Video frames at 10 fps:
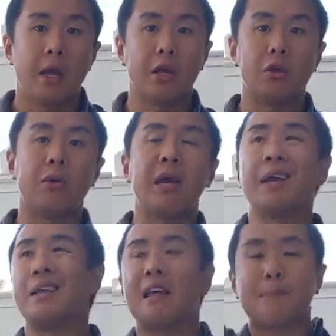and you get
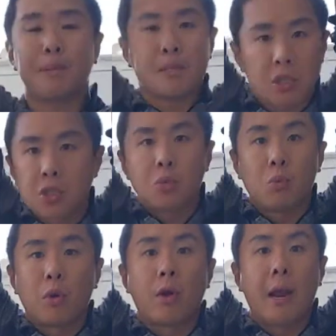in that position where you're